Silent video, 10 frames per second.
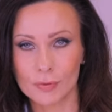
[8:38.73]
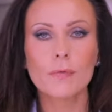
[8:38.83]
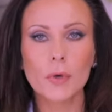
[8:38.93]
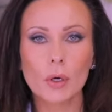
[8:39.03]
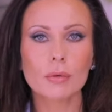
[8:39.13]

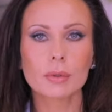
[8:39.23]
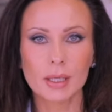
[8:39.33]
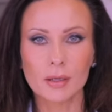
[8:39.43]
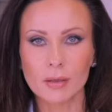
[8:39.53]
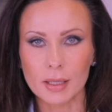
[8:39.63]
If you go to
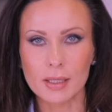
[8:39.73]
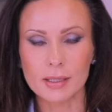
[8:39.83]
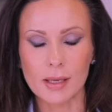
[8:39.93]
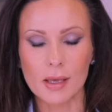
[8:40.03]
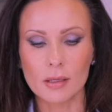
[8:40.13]
dinner, let's
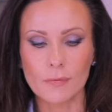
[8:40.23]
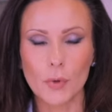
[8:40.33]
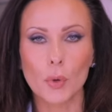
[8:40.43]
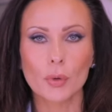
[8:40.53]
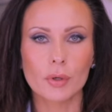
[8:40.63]
say, and if
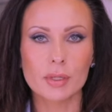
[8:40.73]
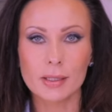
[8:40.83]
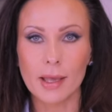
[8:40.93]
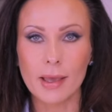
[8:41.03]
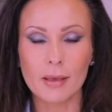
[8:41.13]
you order a
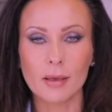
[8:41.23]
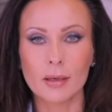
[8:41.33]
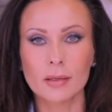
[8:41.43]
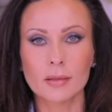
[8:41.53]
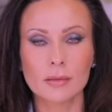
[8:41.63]
steak
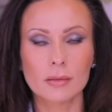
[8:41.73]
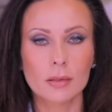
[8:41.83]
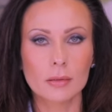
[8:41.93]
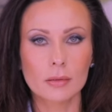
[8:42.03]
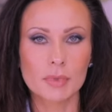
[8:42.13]
and
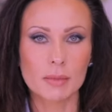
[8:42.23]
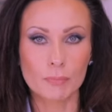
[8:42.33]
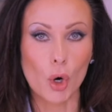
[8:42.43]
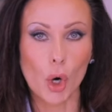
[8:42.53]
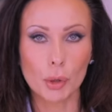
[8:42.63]
some
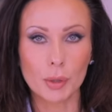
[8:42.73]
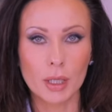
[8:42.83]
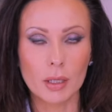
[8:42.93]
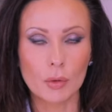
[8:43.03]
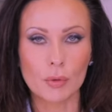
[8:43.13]

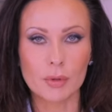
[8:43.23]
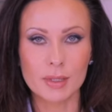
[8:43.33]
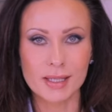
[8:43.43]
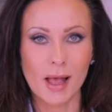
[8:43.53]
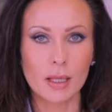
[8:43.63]
broccoli or a
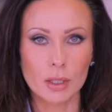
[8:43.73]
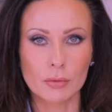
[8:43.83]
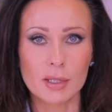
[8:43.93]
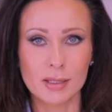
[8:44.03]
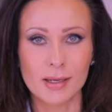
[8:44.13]
salad
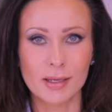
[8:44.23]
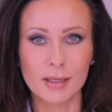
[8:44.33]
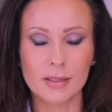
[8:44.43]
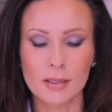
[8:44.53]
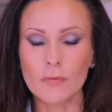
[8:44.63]
on the
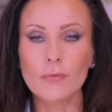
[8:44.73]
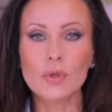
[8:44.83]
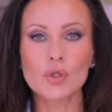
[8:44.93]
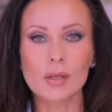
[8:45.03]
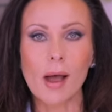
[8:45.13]
side, if you
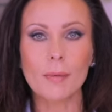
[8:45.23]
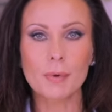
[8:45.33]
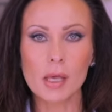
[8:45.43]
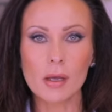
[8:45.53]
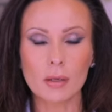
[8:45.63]
stop
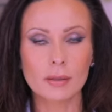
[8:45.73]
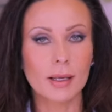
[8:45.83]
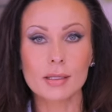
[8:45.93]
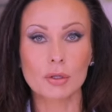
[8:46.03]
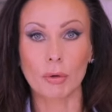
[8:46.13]
here,
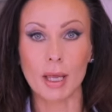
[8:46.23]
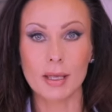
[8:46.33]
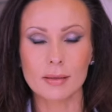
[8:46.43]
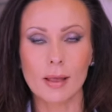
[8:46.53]
that's great.